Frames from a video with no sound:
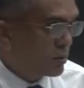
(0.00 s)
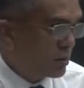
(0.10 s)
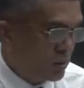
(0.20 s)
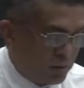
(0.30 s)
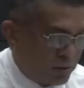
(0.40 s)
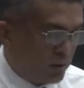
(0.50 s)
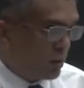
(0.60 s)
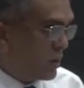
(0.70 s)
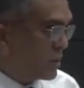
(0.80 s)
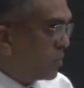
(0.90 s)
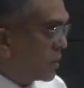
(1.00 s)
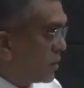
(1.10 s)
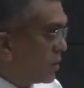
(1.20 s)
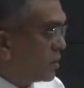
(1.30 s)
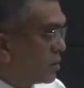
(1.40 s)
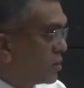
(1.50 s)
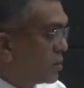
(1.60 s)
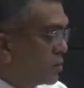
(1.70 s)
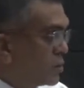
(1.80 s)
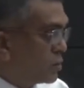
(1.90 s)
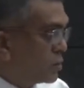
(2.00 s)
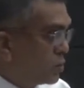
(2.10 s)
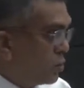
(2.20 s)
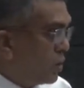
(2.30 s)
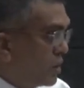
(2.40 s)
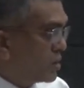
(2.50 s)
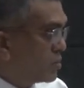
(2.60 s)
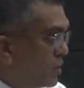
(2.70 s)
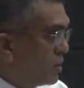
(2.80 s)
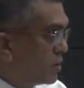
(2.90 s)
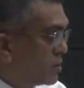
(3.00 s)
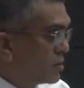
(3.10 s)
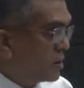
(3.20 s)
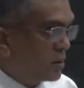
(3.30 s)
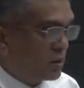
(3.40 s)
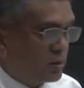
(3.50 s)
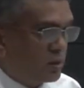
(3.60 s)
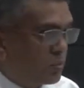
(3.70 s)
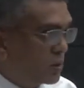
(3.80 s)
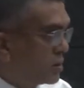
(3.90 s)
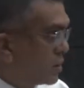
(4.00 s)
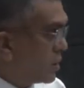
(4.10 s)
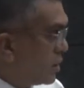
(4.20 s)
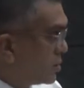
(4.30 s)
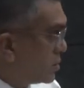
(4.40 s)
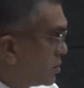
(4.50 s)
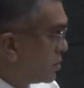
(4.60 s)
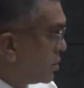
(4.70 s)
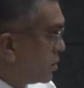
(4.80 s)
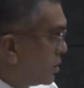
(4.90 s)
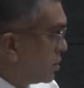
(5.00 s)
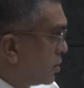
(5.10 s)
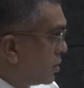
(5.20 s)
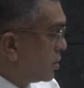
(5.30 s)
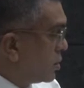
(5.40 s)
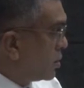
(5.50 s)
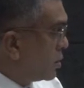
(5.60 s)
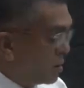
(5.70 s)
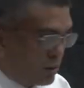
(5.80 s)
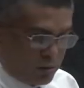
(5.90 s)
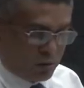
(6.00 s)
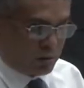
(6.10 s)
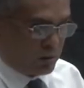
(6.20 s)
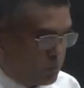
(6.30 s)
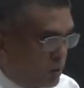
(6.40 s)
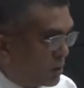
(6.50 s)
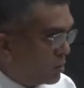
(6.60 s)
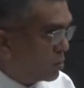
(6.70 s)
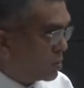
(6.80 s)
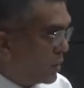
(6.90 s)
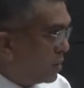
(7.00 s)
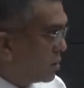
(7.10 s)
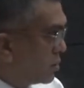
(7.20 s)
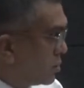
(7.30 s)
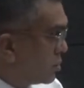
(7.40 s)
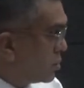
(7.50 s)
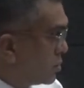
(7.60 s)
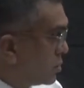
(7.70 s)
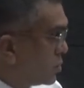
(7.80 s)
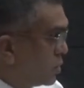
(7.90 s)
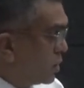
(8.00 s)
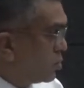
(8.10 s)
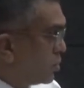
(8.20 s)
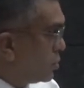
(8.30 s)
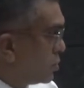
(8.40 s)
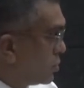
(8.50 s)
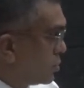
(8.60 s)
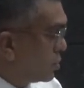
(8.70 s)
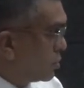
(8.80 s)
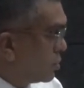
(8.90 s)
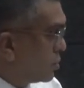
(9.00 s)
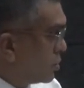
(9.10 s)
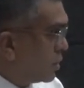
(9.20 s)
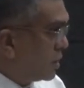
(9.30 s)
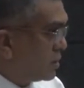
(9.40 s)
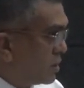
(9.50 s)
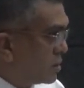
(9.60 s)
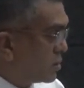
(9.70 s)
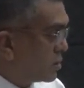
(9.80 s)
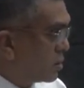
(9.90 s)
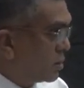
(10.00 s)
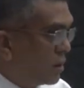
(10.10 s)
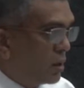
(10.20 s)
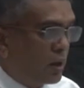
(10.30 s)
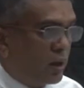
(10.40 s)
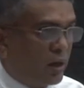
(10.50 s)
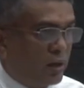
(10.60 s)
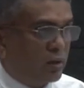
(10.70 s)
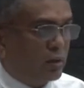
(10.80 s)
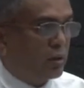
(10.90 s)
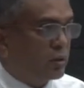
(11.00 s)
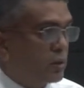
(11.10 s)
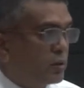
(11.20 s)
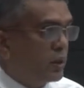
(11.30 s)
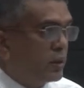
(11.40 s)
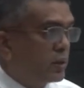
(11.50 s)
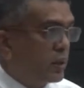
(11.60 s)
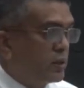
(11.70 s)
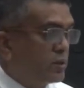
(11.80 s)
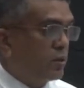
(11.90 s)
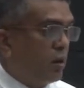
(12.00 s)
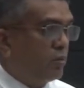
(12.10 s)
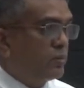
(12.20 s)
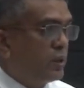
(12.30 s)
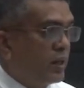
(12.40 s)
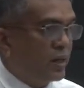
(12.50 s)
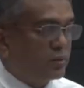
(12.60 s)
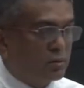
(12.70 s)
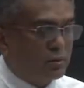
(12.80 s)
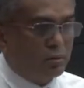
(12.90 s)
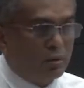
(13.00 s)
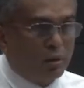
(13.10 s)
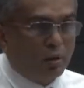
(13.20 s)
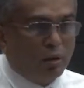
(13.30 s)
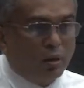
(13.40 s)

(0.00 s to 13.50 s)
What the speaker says: Deliberating on the theme of the year's Doctors' Day celebration, that is, Save the Savior, Dr. Mahapatra said the Doctors' Day celebration has gained much more significance